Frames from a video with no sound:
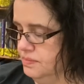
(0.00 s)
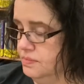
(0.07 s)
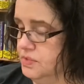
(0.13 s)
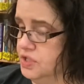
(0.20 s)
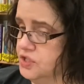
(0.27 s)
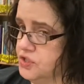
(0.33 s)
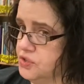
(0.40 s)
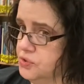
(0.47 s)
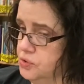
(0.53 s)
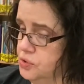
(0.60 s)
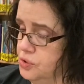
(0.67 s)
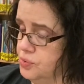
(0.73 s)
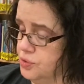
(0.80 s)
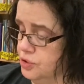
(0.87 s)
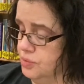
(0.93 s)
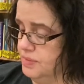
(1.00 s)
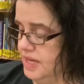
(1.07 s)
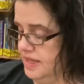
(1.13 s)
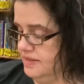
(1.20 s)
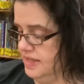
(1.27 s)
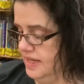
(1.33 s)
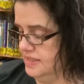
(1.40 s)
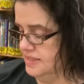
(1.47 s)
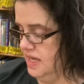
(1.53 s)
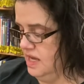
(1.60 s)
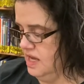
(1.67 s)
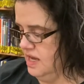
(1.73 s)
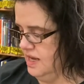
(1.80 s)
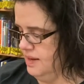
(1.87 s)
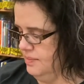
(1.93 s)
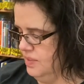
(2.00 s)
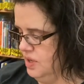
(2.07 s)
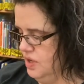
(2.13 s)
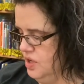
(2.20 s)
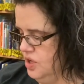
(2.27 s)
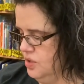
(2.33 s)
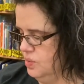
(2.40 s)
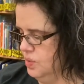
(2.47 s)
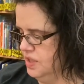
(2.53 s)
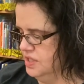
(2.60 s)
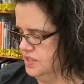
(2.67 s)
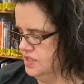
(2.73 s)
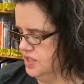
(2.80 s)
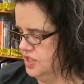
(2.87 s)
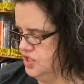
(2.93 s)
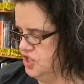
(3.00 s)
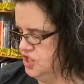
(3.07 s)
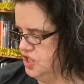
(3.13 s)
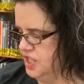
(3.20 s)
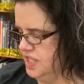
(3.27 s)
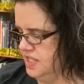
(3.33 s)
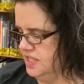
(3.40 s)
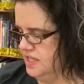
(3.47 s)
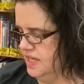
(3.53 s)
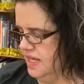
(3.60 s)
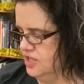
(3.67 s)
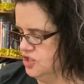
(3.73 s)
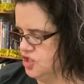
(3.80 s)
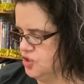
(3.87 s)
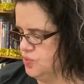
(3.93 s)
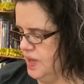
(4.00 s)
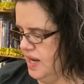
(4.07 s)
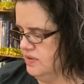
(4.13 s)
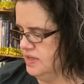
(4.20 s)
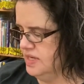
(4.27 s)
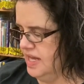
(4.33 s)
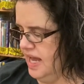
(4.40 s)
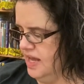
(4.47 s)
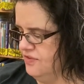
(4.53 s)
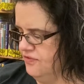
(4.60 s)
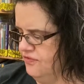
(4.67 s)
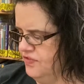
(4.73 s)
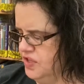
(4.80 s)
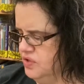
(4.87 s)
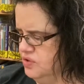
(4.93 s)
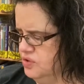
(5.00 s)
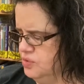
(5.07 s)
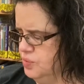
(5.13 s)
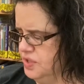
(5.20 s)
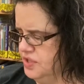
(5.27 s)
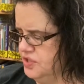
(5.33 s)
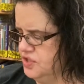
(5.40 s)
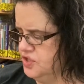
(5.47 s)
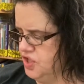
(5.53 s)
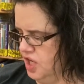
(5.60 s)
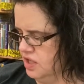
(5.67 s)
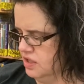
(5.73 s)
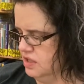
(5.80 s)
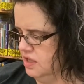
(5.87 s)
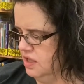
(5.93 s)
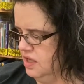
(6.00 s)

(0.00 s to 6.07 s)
The schoolroom at that time was sheeted and shrouded and filled with junk.